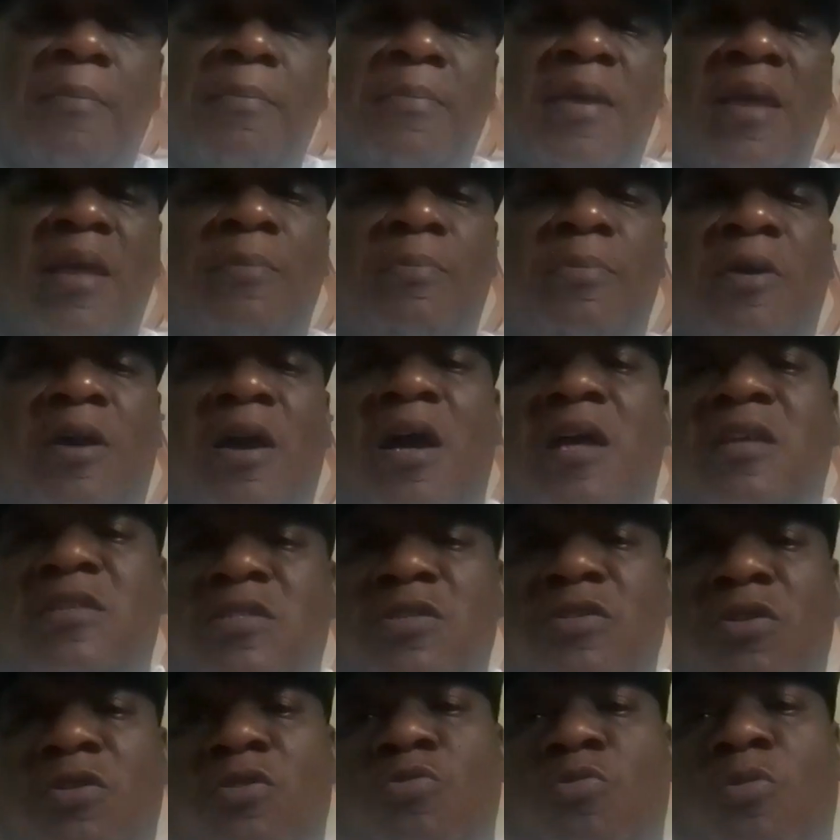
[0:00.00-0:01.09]
I made
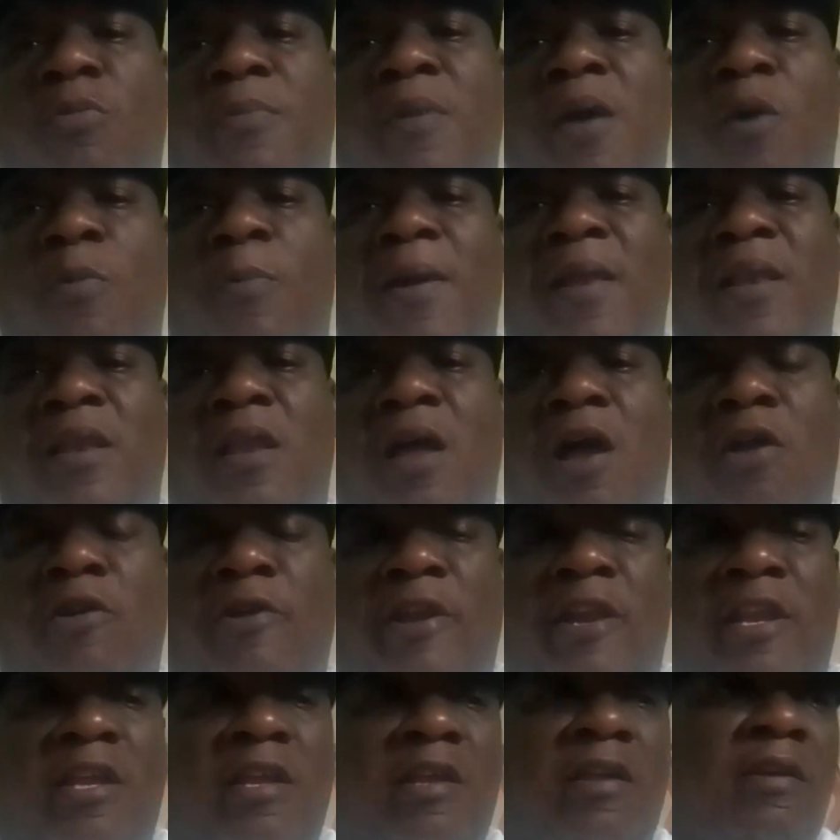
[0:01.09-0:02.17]
because you know me a welder
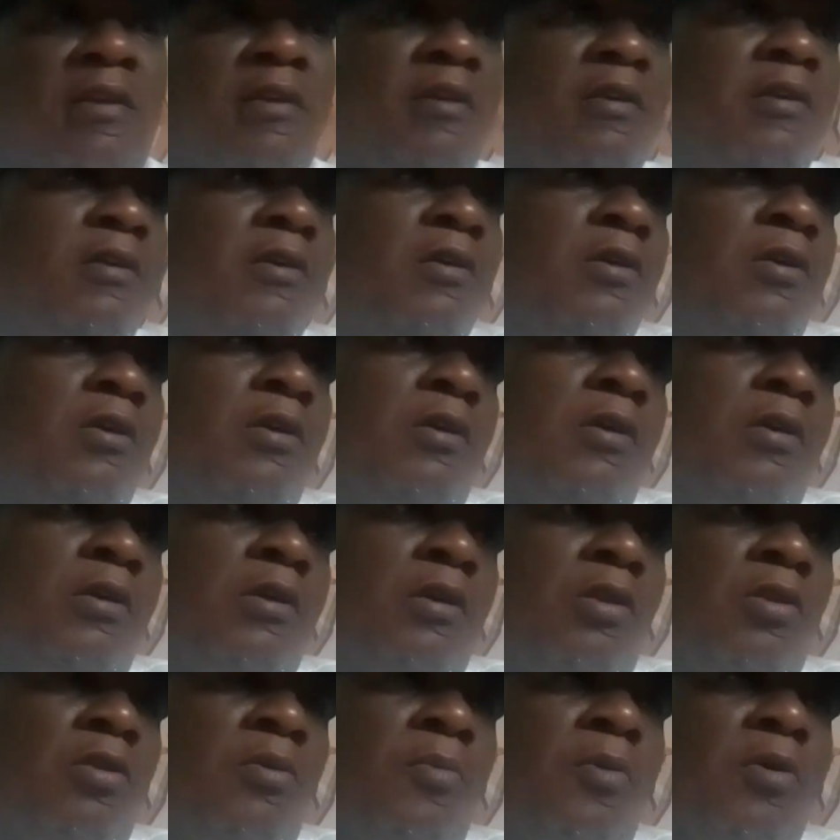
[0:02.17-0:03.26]
already,
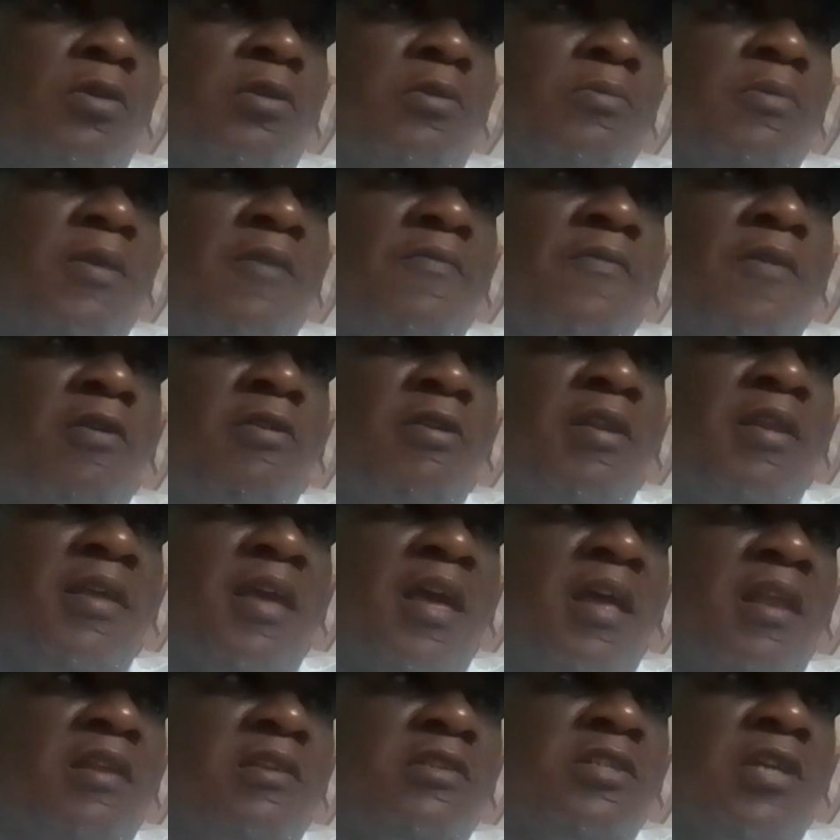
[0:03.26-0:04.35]
you know, but never really
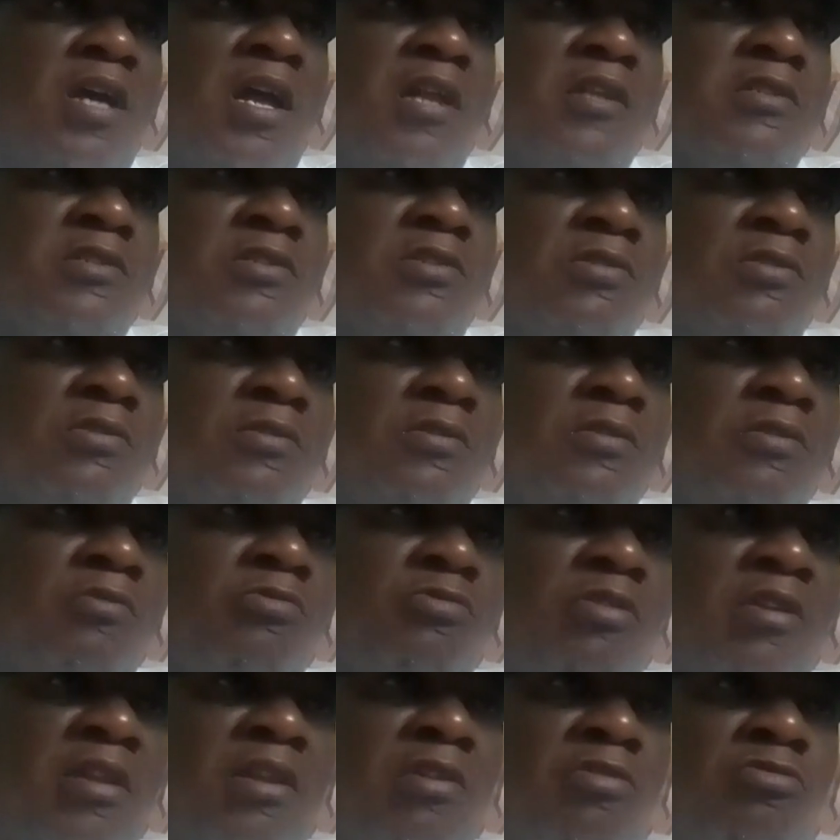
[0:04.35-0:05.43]
get the chance to
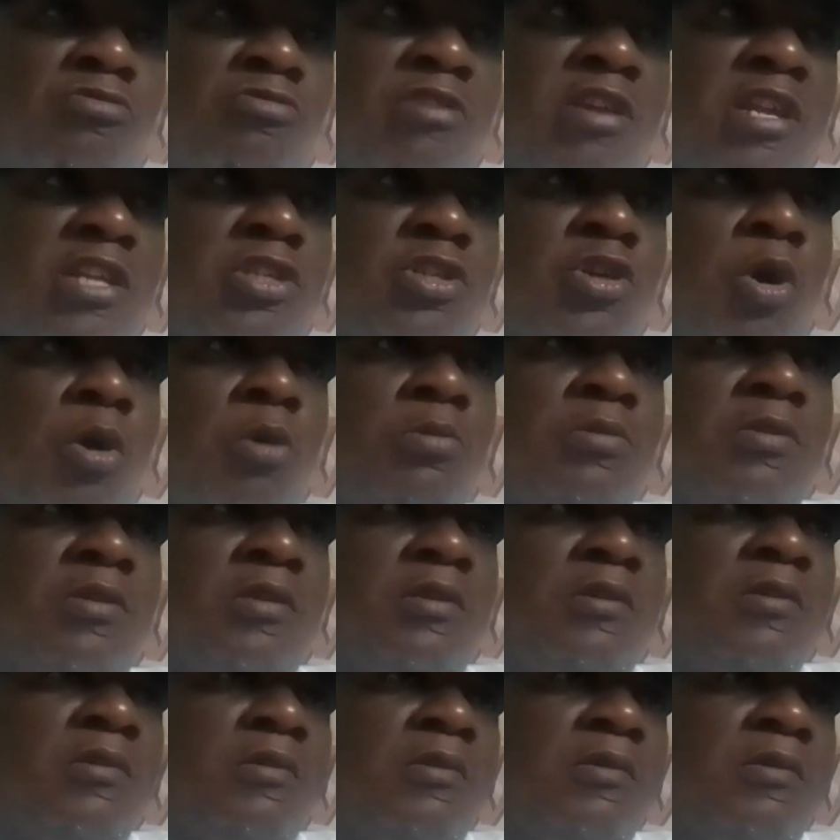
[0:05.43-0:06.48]
really reach out